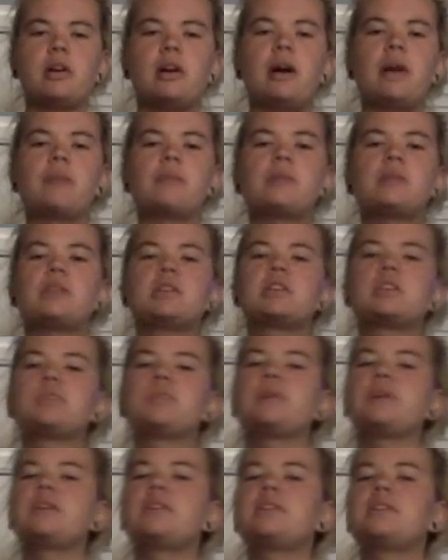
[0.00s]
I'm going to
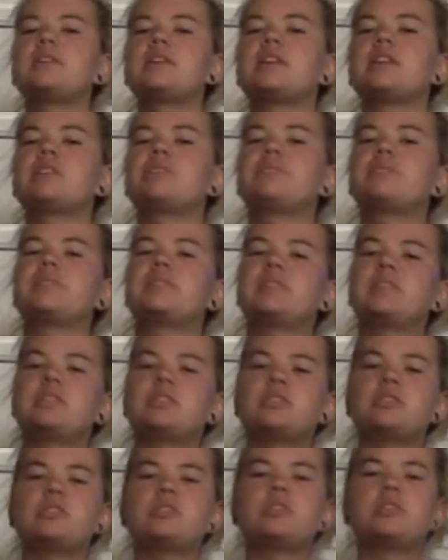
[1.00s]
explain the test
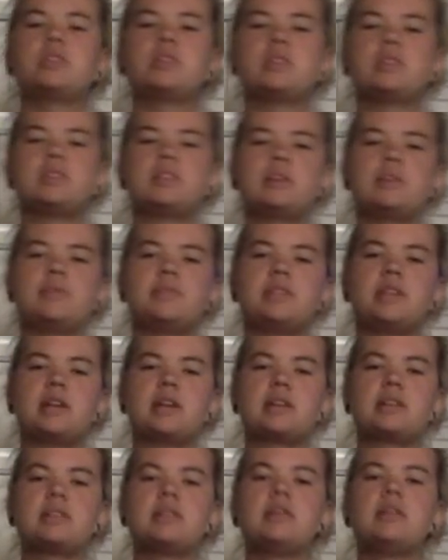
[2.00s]
procedures to the
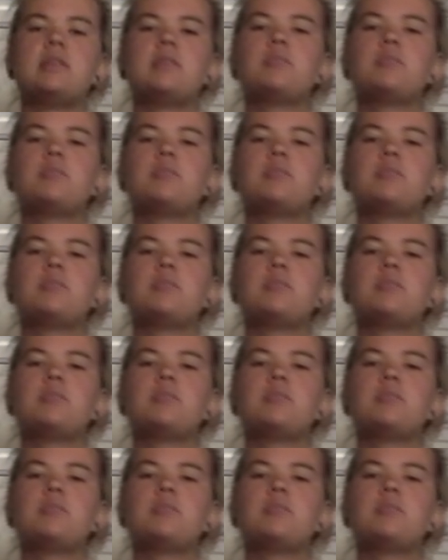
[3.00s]
subject,